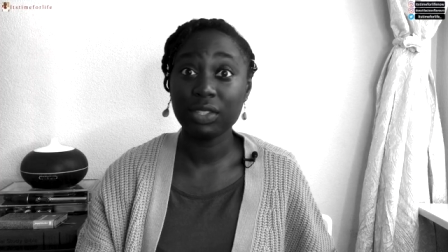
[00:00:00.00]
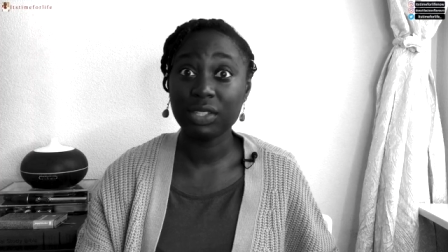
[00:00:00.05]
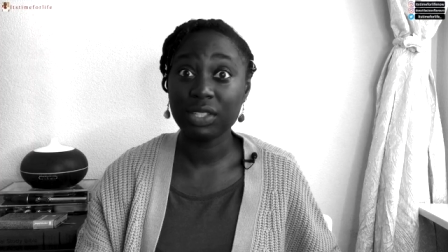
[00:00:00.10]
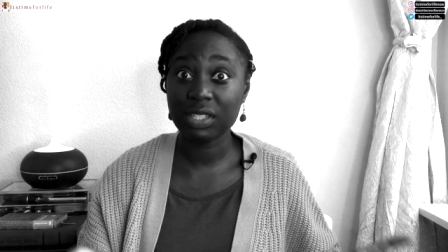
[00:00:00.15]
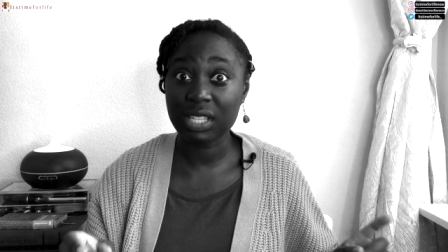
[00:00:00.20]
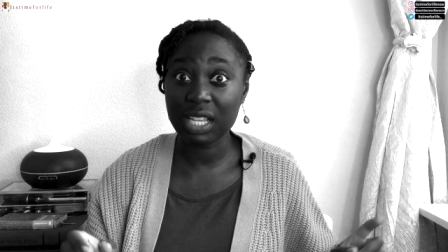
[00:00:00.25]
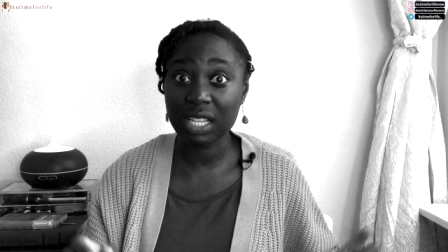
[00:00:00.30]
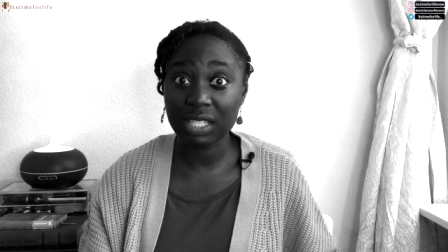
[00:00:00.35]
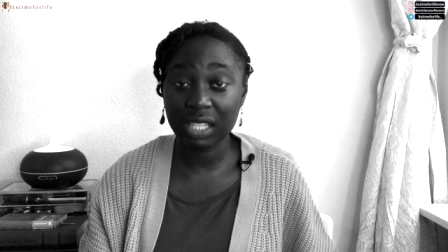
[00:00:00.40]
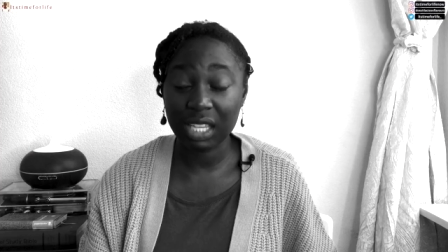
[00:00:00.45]

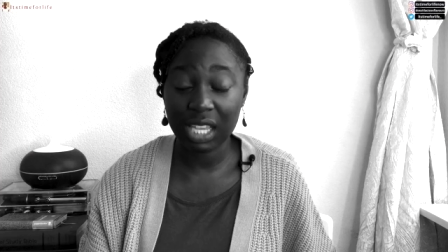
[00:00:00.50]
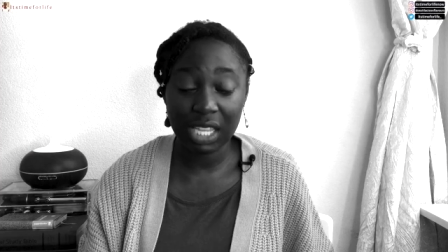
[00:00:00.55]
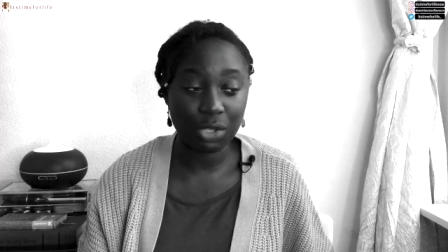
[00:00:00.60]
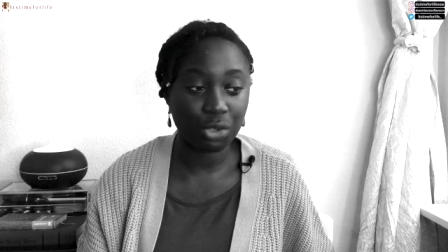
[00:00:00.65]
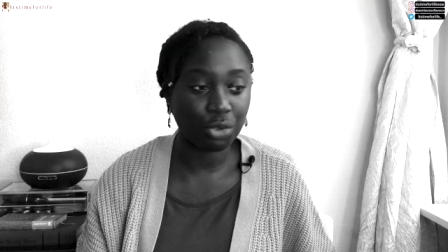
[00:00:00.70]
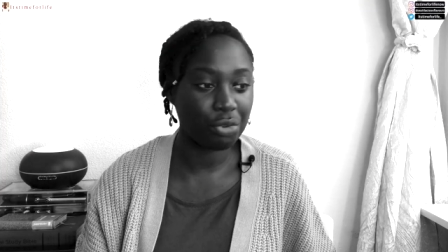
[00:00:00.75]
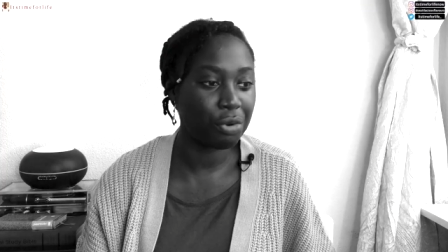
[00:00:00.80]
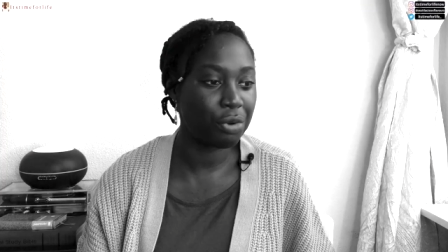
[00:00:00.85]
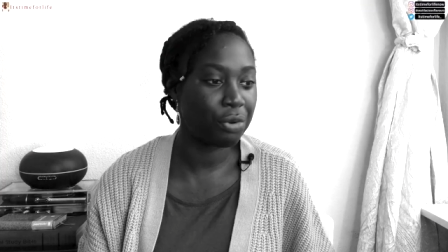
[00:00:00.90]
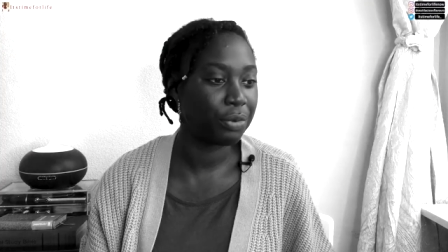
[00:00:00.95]
Six
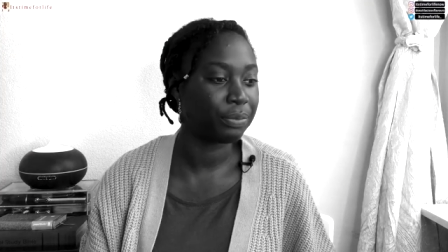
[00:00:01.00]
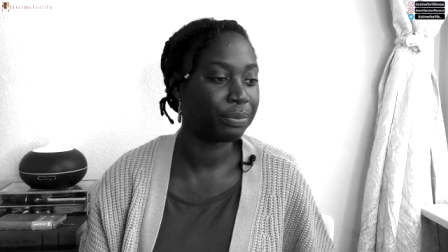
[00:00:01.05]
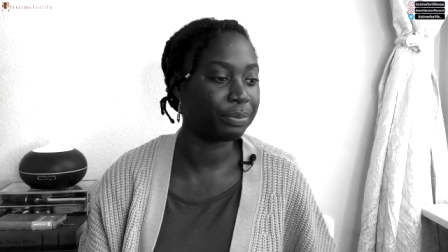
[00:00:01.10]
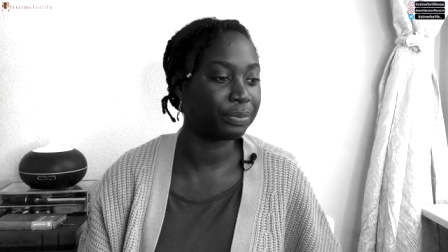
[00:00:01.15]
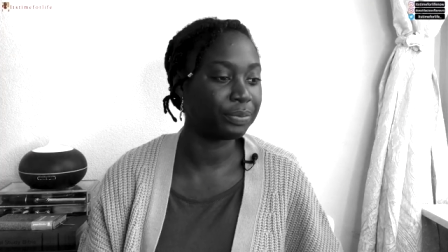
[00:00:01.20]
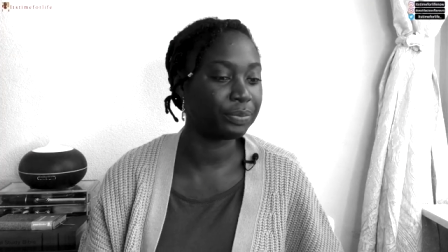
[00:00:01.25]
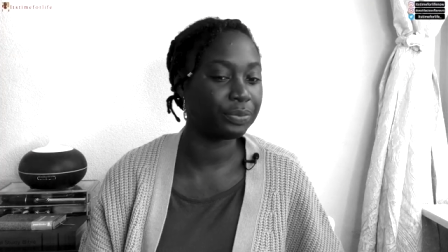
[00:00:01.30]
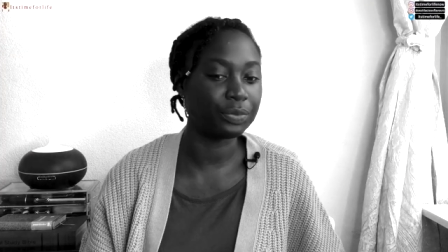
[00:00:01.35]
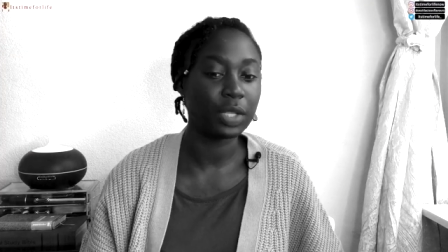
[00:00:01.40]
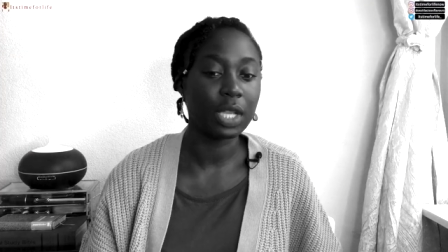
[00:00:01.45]
kids, oh,
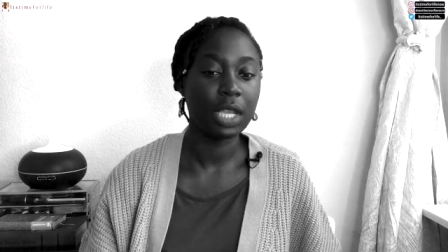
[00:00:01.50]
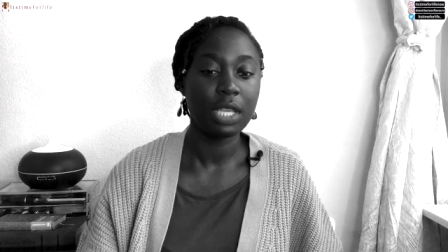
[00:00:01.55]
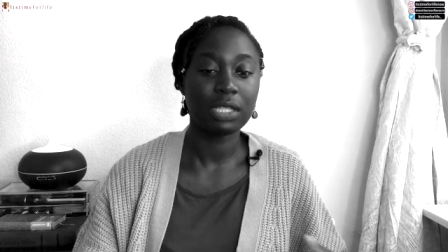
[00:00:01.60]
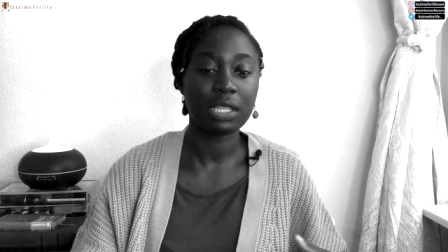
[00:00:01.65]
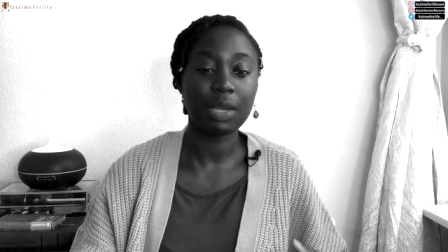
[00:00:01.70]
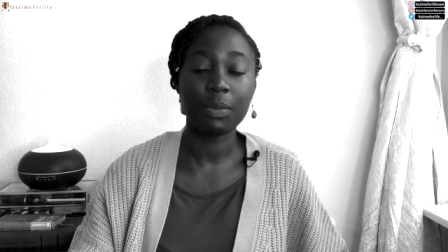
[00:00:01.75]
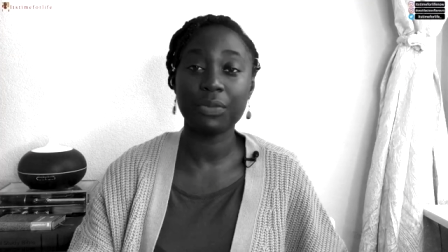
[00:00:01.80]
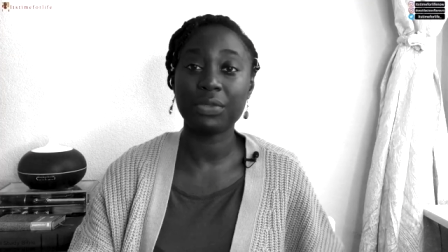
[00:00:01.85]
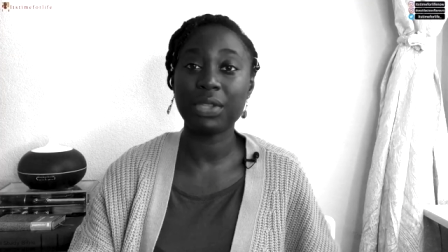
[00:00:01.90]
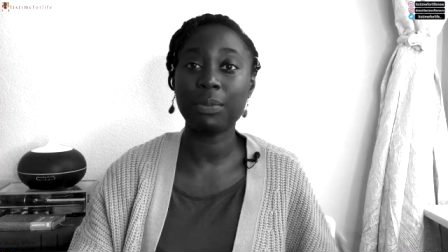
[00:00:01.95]
hmm.
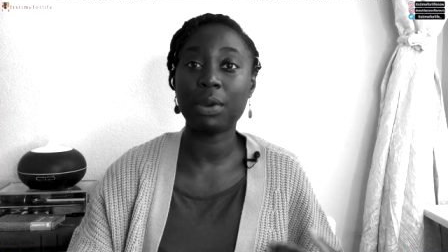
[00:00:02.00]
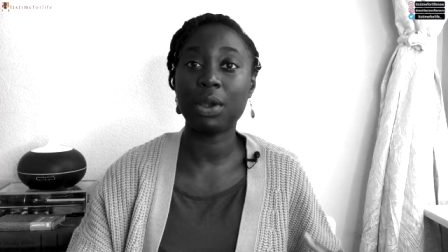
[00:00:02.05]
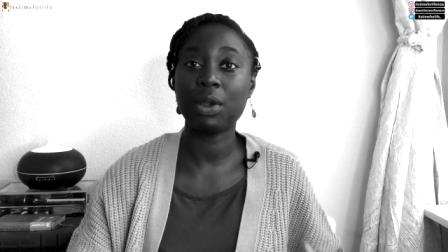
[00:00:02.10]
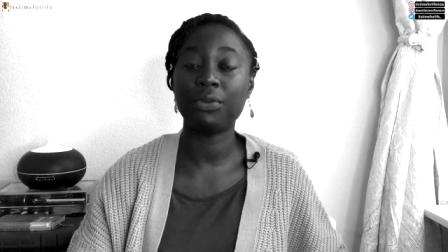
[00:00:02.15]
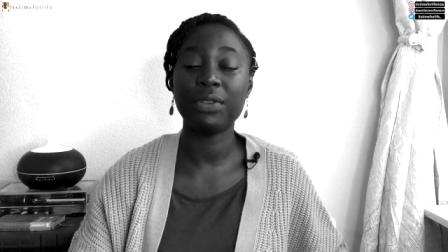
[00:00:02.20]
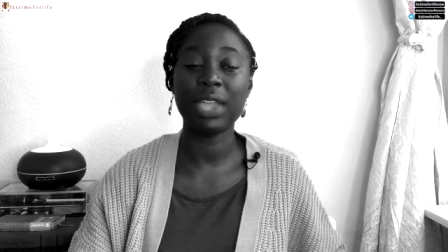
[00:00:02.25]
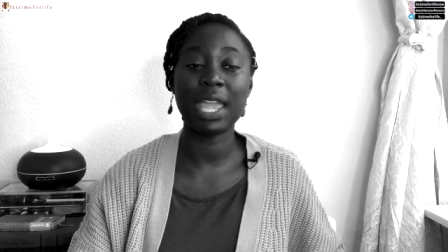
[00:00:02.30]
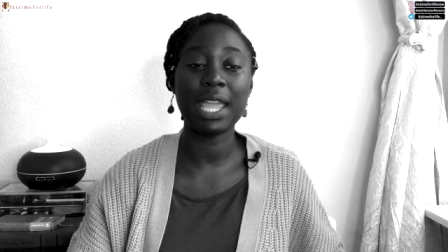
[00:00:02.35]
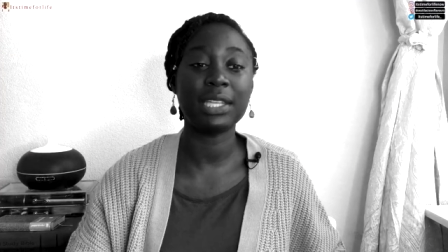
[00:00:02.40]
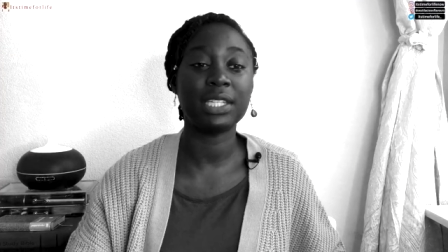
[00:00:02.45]
Some of them are
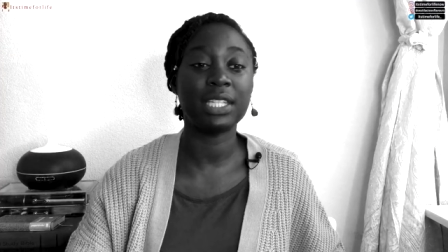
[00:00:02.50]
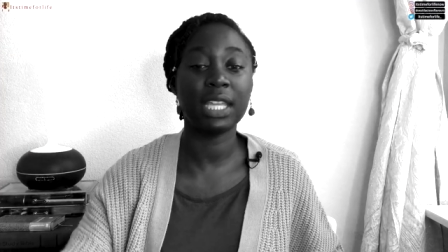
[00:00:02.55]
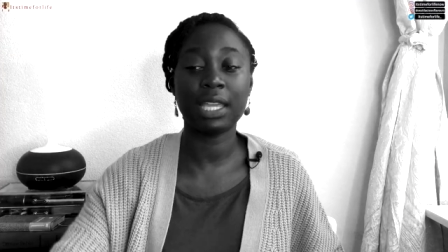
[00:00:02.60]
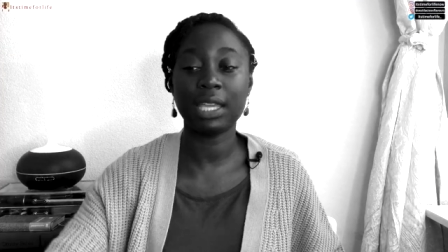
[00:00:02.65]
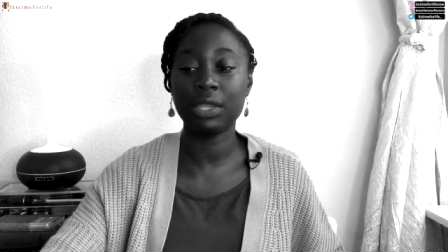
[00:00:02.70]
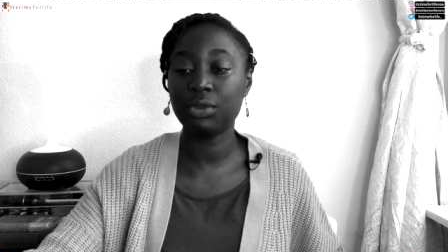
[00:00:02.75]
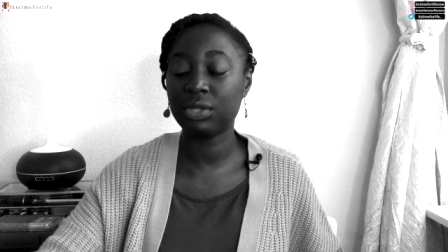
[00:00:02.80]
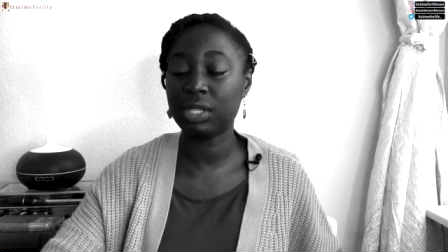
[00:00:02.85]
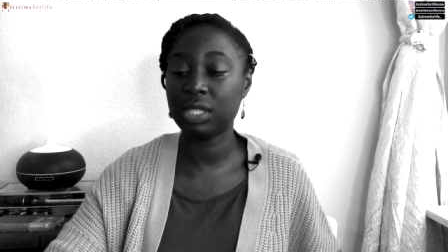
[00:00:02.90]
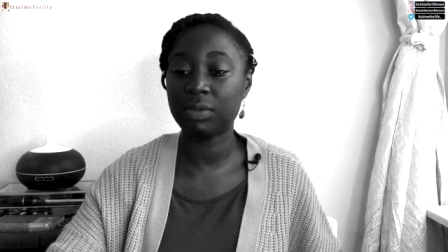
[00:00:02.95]
of age, they
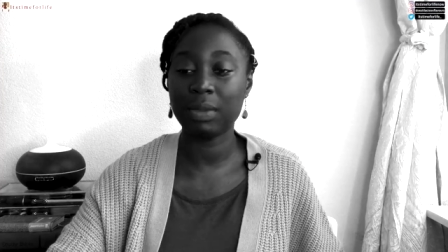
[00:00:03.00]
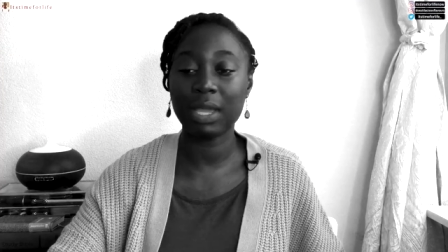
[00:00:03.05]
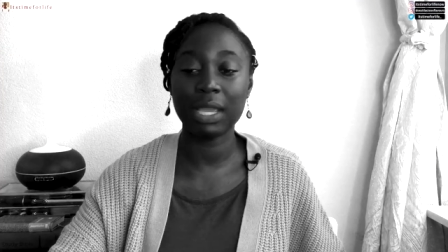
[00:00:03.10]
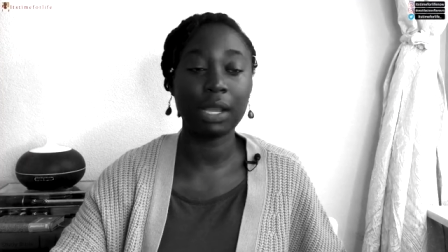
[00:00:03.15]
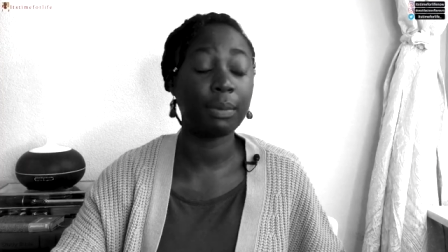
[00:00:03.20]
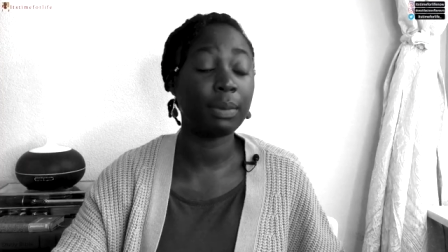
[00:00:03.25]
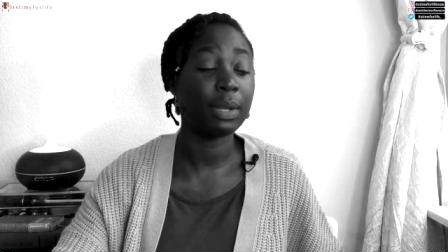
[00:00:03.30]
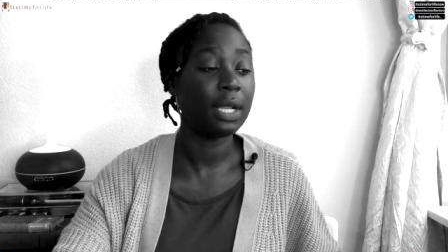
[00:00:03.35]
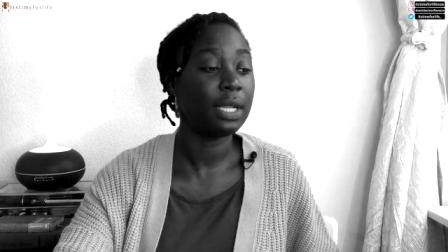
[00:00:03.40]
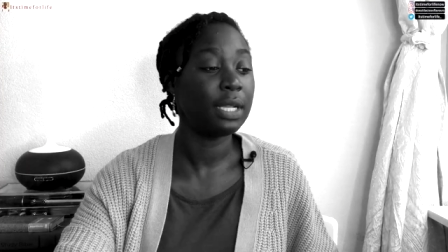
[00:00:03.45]
can use this
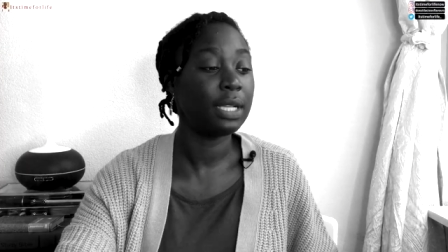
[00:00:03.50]
makeup.